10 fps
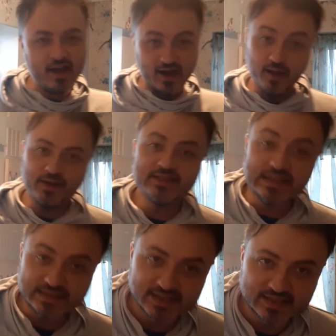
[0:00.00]
And I
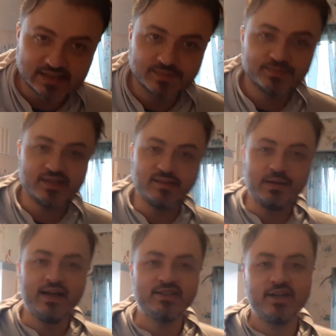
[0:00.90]
basically said to the
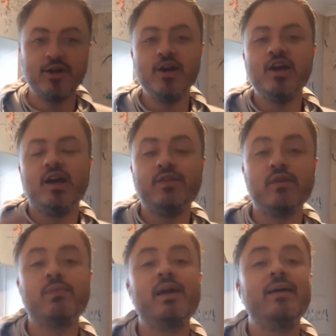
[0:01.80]
players, you know, if you
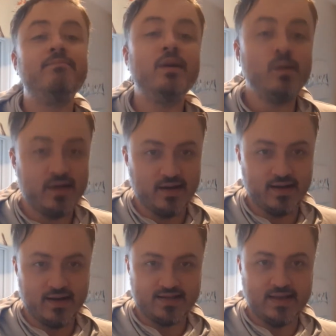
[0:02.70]
ever play Mutant
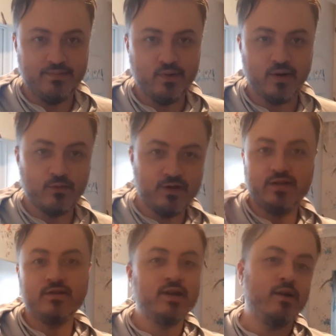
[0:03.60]
at some point with,
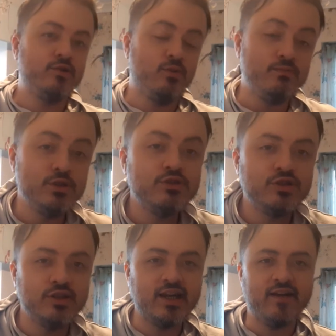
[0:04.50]
you know, your
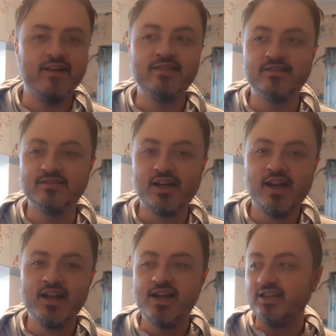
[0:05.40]
mutant characters,
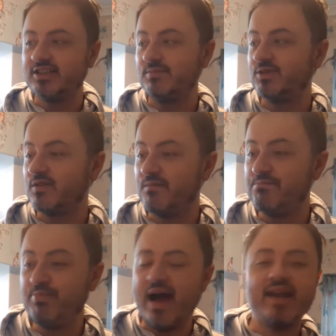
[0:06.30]
and some sort of
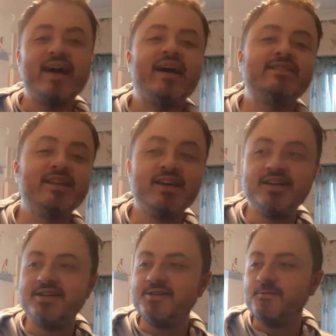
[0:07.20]
badass
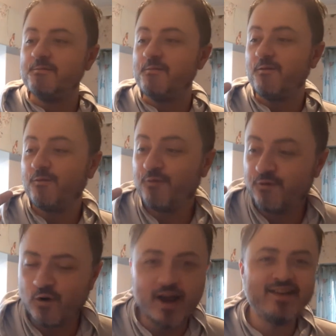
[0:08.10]

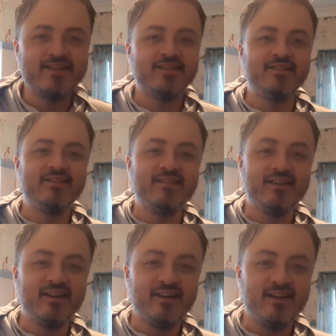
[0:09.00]
frightened
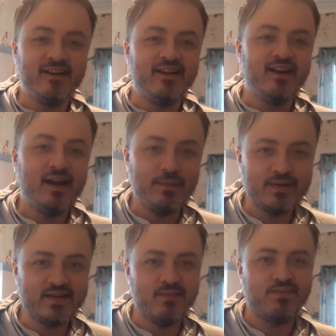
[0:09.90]

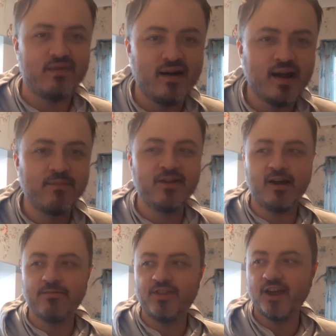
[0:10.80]
Liberty Prime
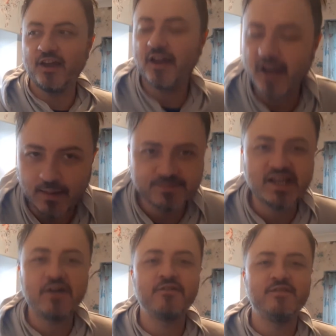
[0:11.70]
type thing comes
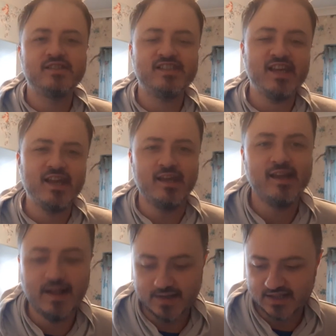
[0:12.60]
out of the sea
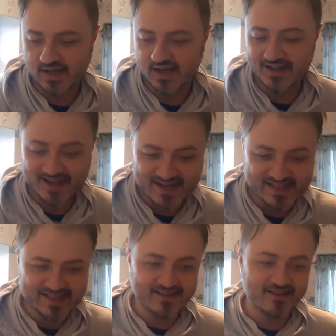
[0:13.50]
and there's like an
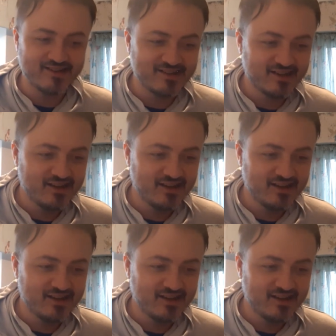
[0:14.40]
incident,